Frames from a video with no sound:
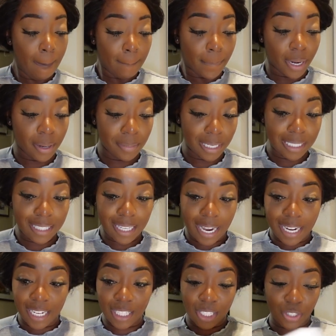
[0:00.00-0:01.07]
but I'm
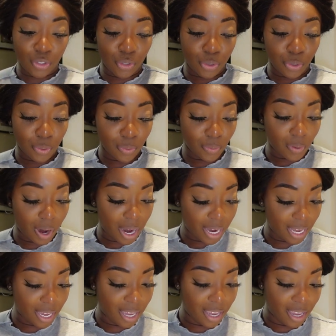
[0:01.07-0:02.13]
excited to try
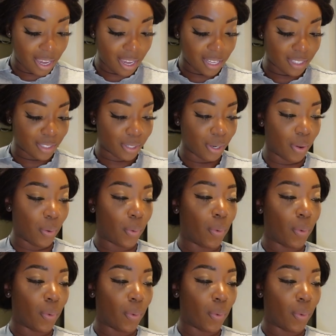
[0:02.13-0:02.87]
it.